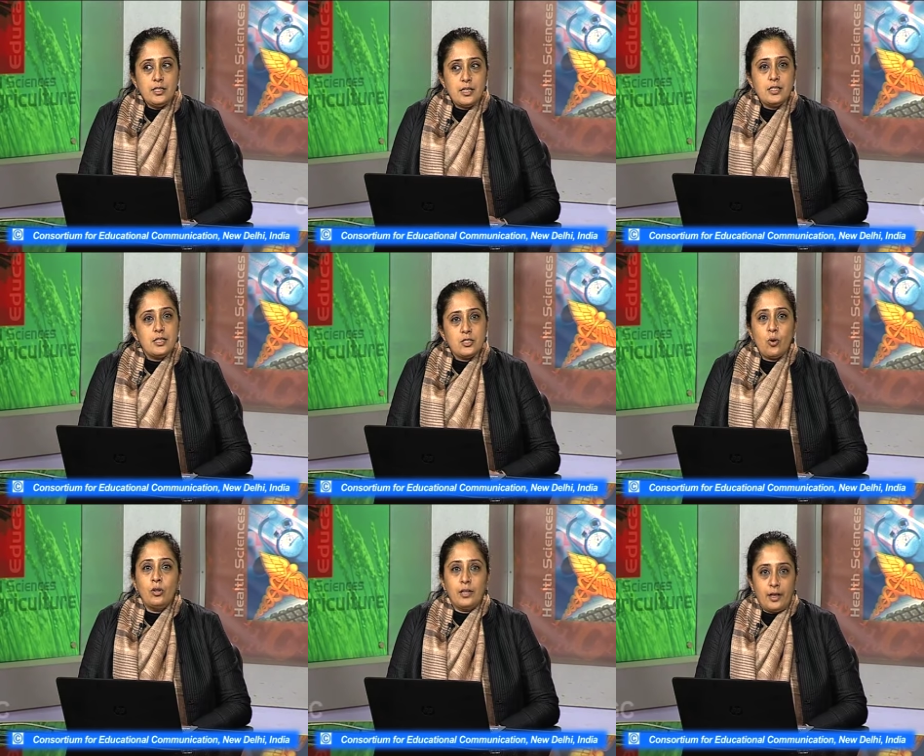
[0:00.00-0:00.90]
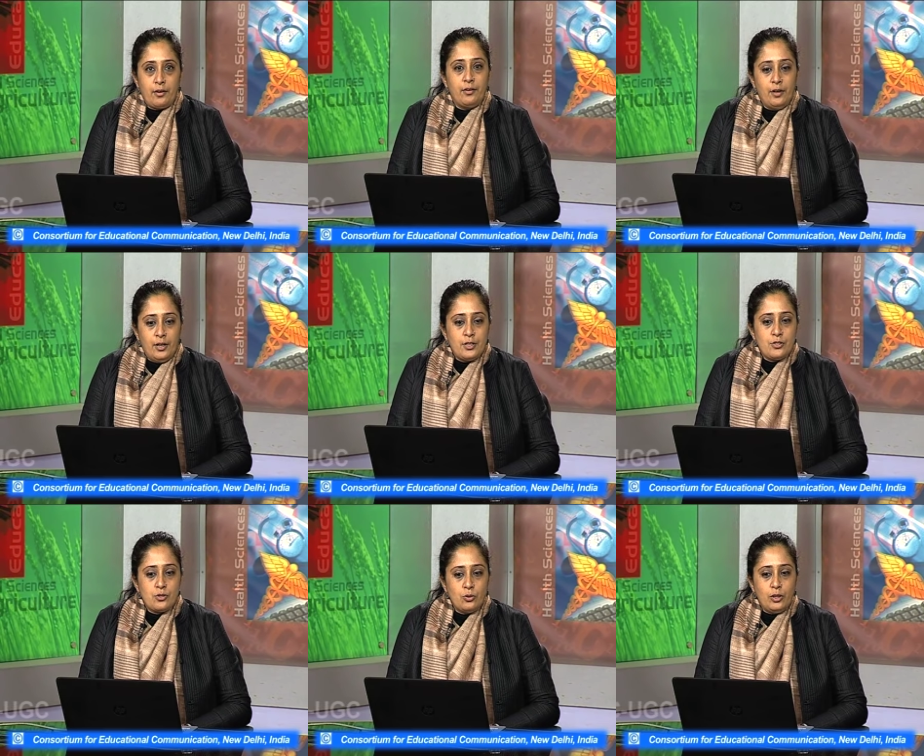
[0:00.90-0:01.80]
it's, it's, it's all there.
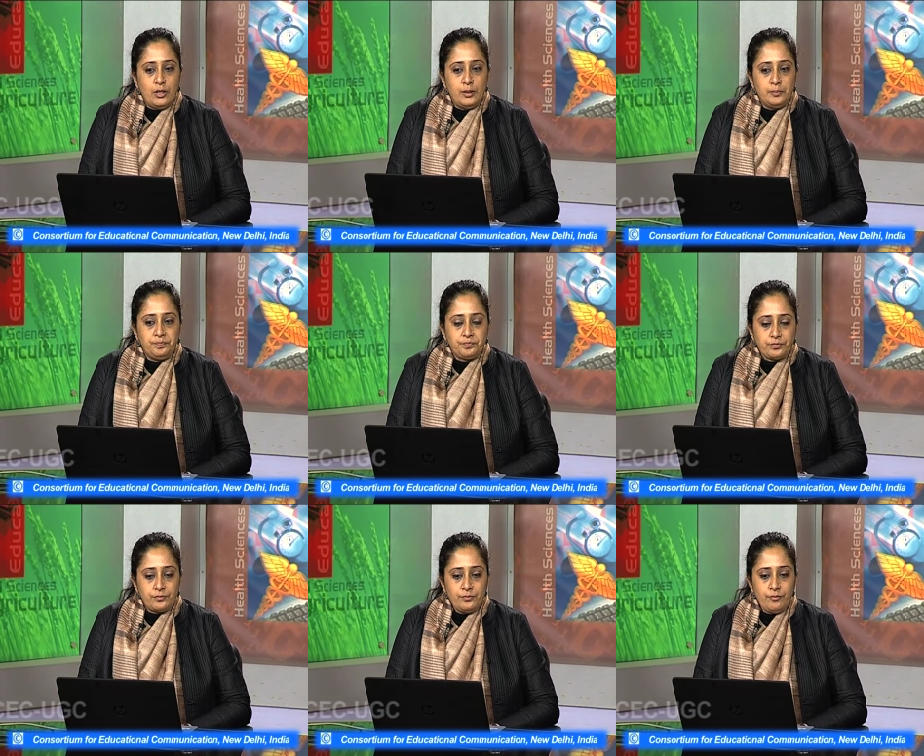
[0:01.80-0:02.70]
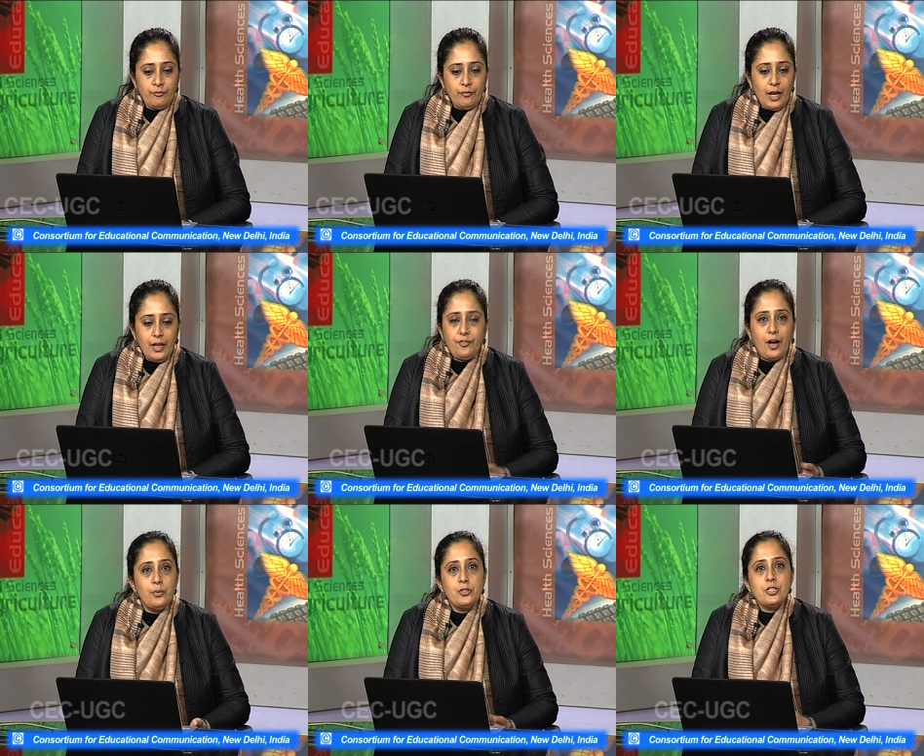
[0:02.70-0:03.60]
So, um, if
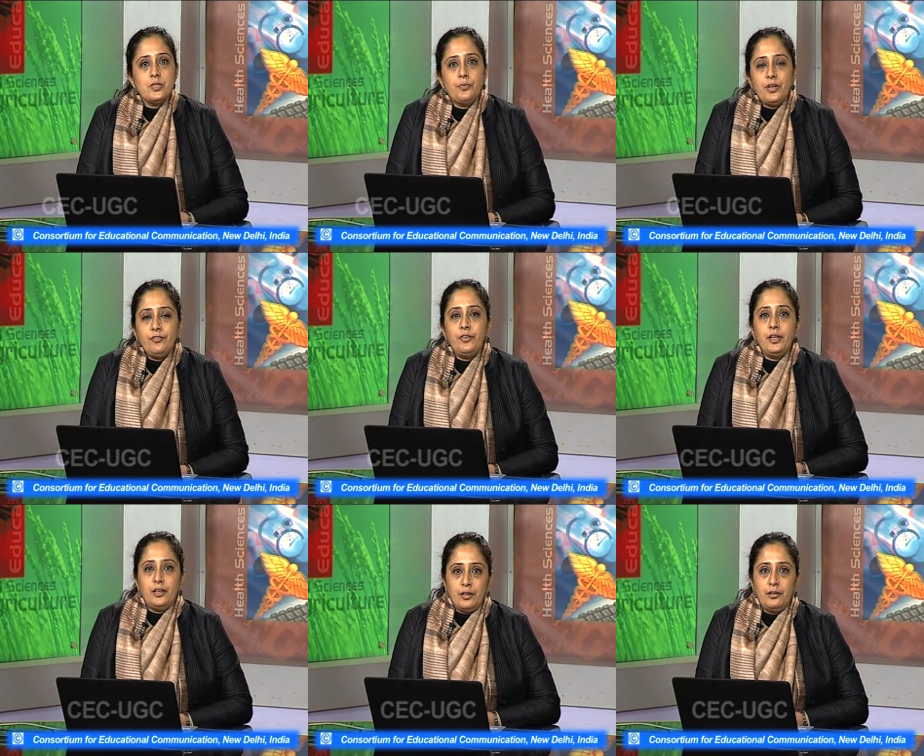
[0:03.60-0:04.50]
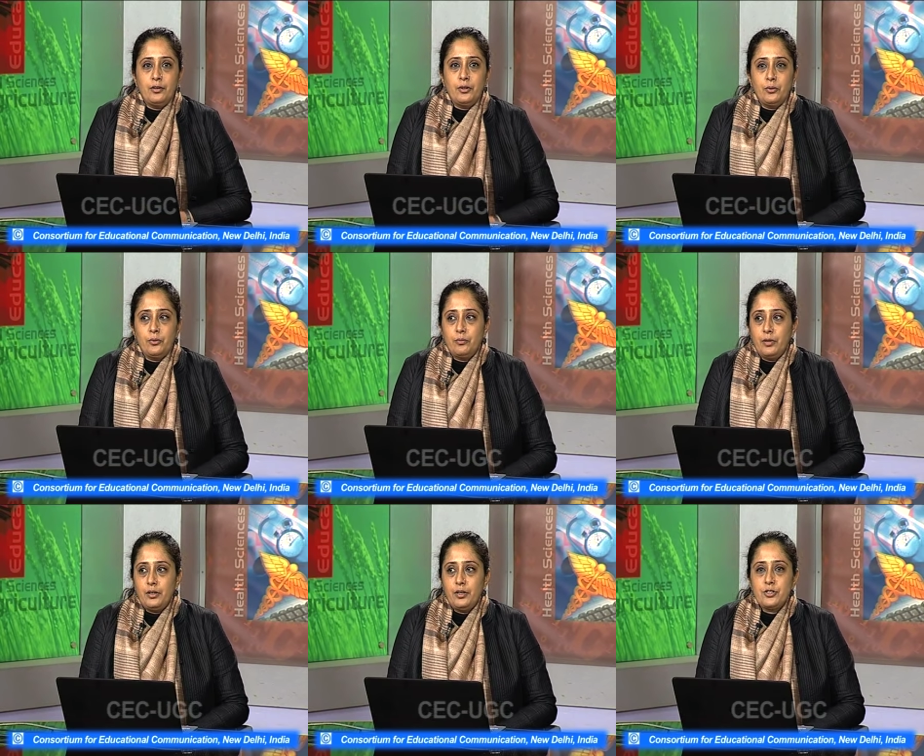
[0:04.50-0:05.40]
I were to just briefly, uh, you know,
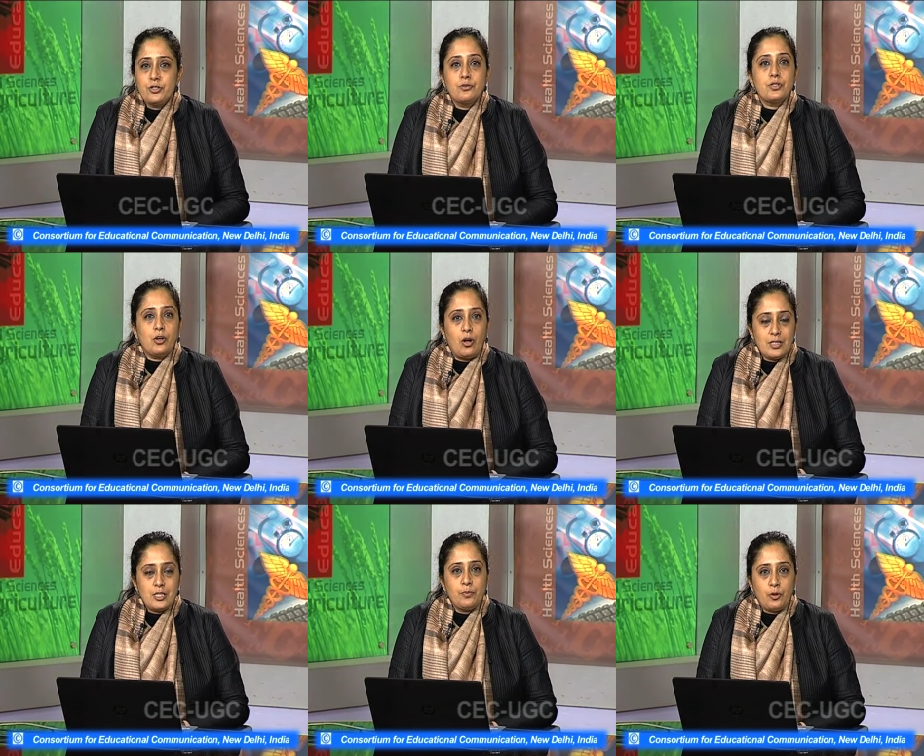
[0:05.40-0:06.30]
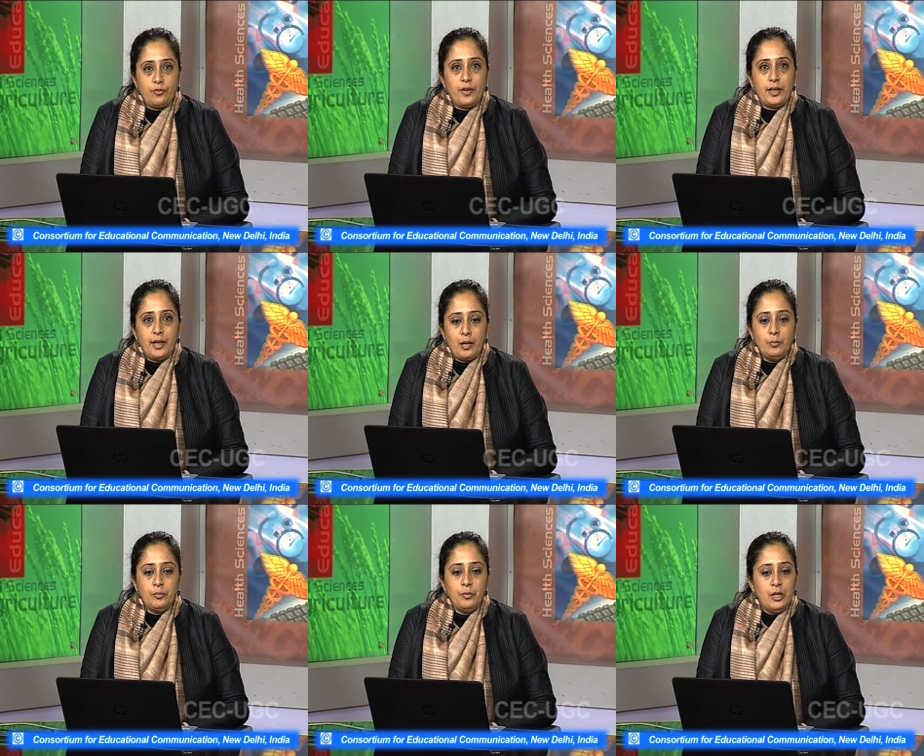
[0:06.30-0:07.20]
uh, introduce the concept of wedding
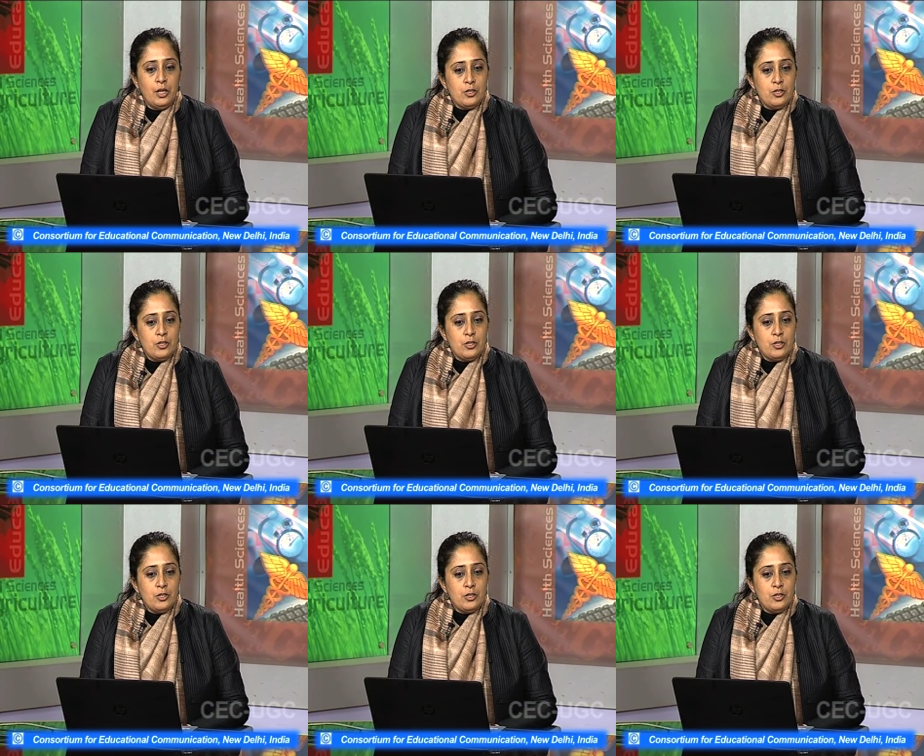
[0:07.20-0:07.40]
album.